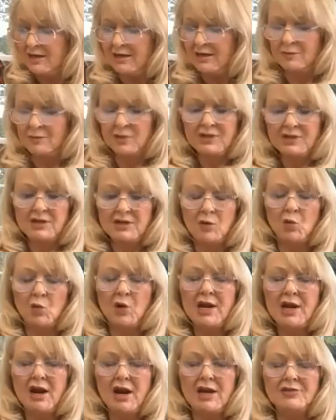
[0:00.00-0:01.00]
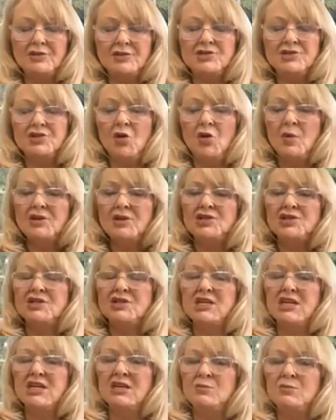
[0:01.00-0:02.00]
But so much
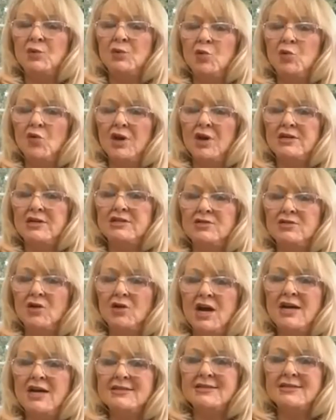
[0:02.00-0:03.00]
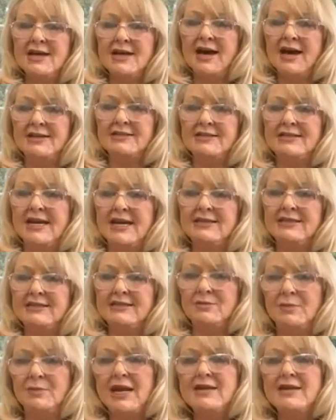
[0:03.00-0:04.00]
is inpouring to us on a
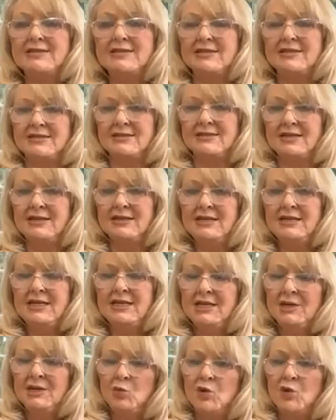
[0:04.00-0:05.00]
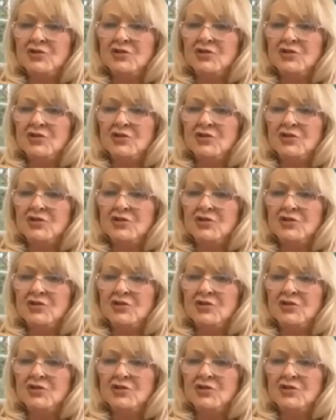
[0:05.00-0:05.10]
daily basis with